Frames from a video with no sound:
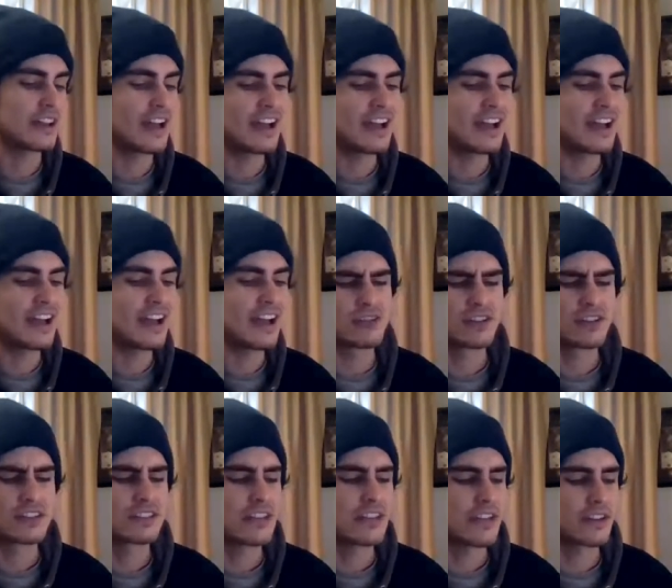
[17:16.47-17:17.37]
I know
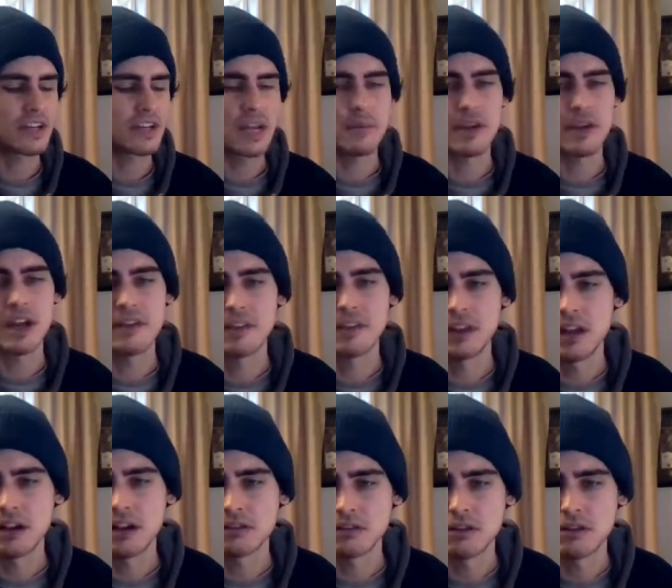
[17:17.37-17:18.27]
you could say they're coming off a
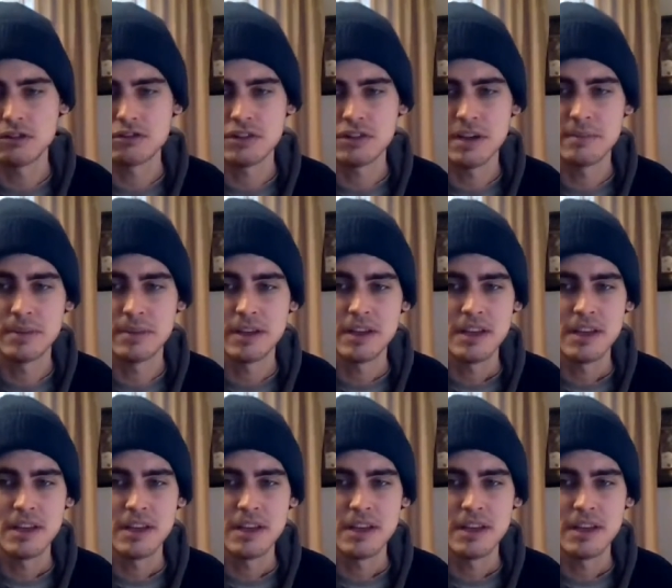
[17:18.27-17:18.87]
long road trip,